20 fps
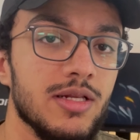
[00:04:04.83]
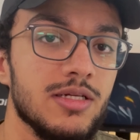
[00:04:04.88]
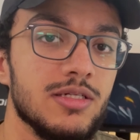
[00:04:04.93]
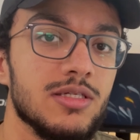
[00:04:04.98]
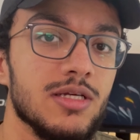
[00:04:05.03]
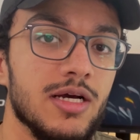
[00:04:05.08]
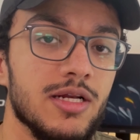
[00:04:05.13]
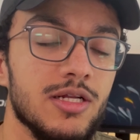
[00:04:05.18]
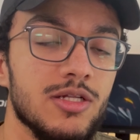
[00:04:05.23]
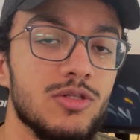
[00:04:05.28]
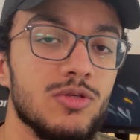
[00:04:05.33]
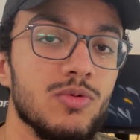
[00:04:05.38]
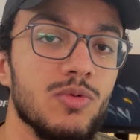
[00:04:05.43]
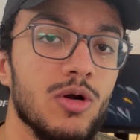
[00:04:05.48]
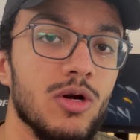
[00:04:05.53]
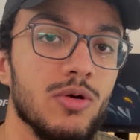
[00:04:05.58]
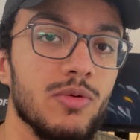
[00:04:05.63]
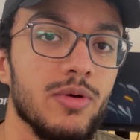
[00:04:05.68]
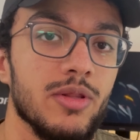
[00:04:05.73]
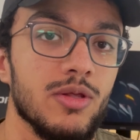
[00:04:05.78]
decided to
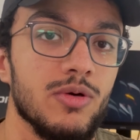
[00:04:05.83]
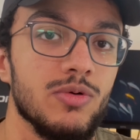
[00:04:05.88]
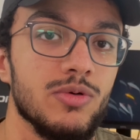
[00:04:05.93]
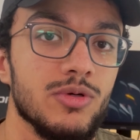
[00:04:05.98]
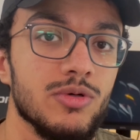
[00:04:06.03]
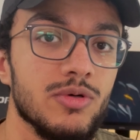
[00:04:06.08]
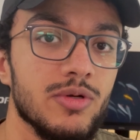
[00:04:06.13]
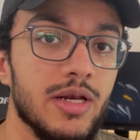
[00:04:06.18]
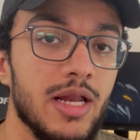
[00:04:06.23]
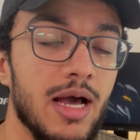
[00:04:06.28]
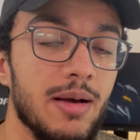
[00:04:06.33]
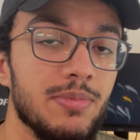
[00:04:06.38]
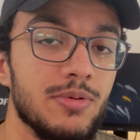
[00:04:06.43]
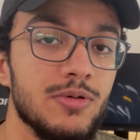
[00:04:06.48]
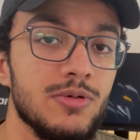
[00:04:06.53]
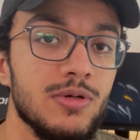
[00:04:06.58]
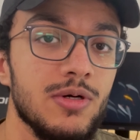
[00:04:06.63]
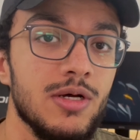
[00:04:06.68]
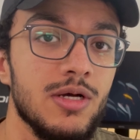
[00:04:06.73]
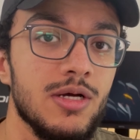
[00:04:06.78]
work with Google and
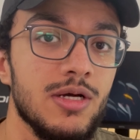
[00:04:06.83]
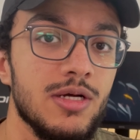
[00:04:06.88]
Apple